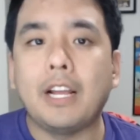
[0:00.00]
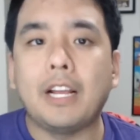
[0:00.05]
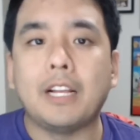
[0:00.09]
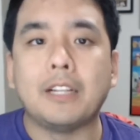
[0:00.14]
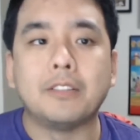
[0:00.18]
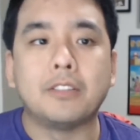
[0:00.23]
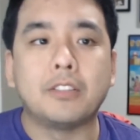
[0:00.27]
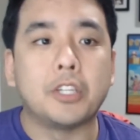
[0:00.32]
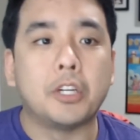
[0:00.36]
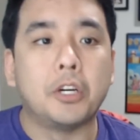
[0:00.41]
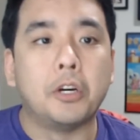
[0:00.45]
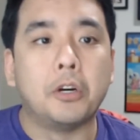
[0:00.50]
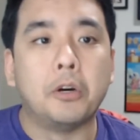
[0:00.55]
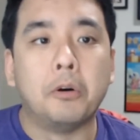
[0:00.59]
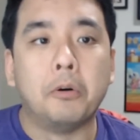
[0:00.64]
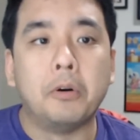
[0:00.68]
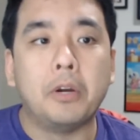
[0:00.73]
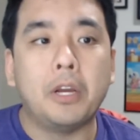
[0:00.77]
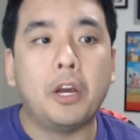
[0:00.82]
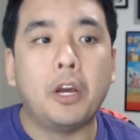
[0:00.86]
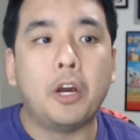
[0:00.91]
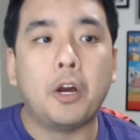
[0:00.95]
And
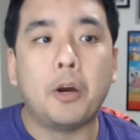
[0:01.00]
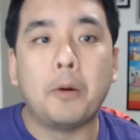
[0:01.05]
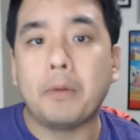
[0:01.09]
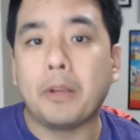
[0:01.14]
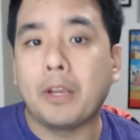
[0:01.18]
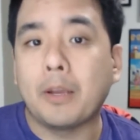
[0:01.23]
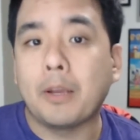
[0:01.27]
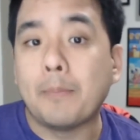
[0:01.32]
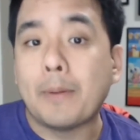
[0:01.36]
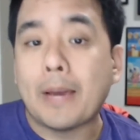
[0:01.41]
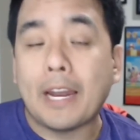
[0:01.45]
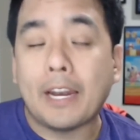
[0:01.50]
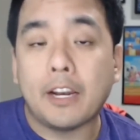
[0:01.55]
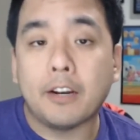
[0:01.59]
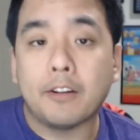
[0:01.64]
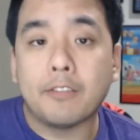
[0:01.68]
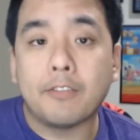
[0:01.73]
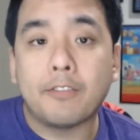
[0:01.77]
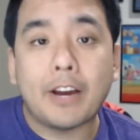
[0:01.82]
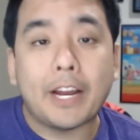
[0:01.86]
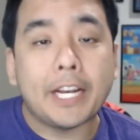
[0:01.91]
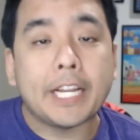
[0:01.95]
so in
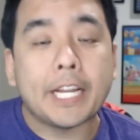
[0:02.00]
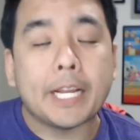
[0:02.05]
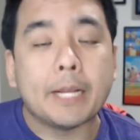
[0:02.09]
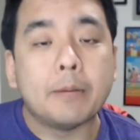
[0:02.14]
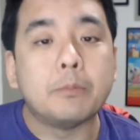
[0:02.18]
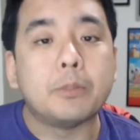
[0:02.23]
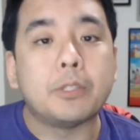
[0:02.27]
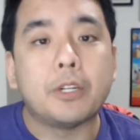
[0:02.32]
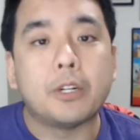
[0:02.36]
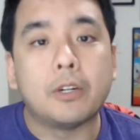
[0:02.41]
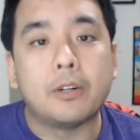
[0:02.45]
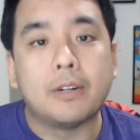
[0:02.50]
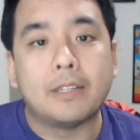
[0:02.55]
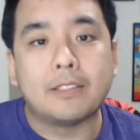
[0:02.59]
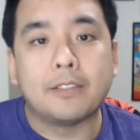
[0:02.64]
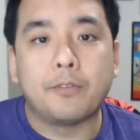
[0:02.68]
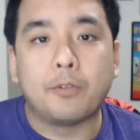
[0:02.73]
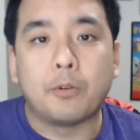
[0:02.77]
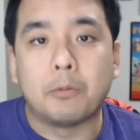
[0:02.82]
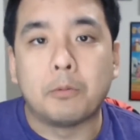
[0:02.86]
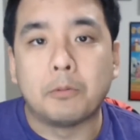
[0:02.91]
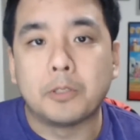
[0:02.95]
competitive fighting games, as a
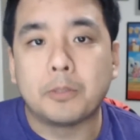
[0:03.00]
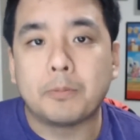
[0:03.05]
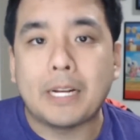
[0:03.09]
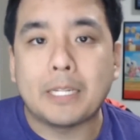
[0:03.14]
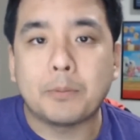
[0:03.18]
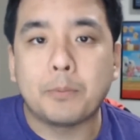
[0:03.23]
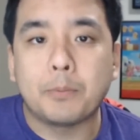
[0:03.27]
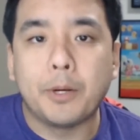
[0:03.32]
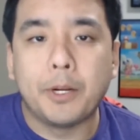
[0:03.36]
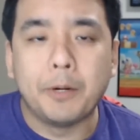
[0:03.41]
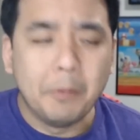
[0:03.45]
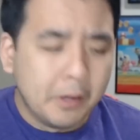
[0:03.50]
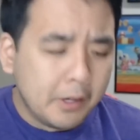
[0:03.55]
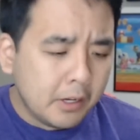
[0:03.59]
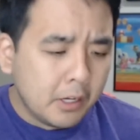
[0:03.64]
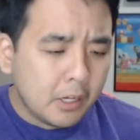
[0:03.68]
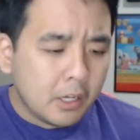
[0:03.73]
former Smash player,